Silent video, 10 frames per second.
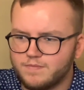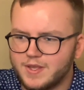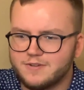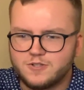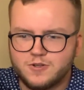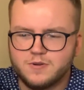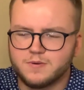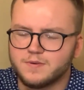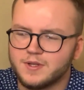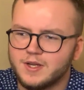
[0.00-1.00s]
And
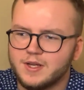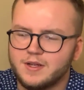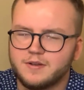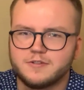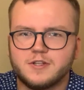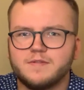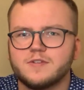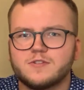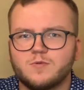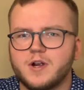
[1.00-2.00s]
two, does it even
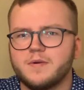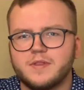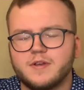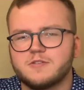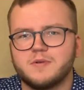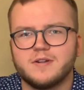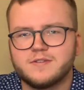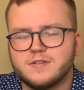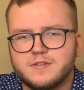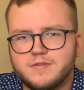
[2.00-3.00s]
square with the
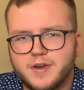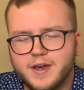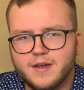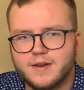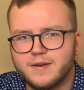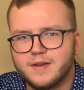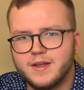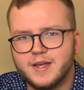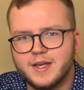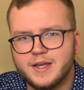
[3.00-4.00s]
experiences you've had?
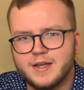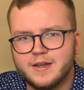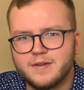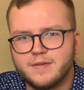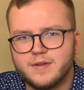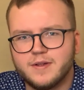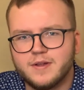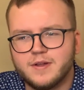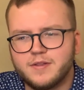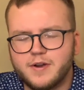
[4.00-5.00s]

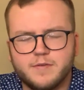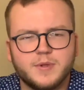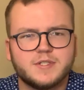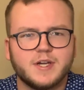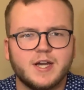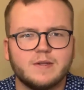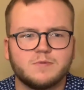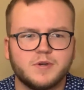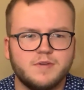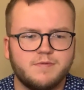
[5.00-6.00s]
There ever been times
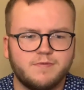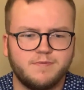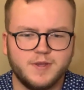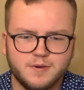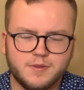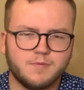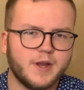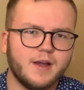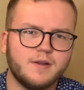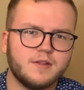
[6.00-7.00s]
where you feel the
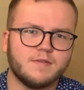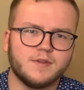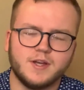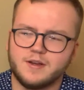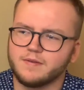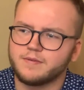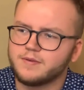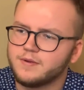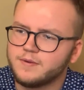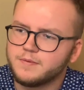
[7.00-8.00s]
reality of love?
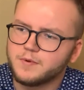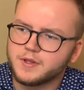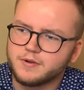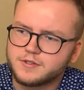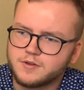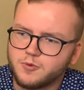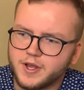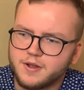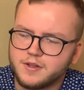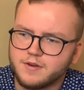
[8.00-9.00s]
Whether it's the
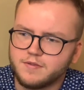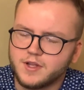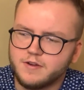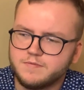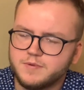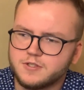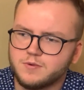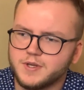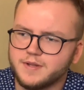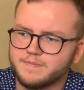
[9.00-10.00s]
reality of love
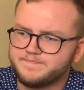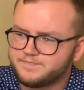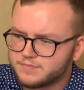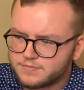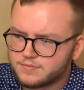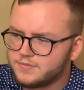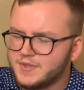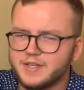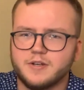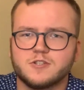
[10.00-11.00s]
between
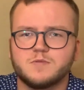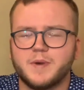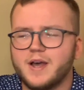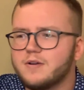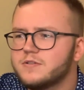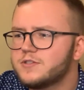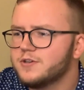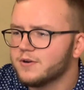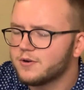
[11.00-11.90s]
your spouse, your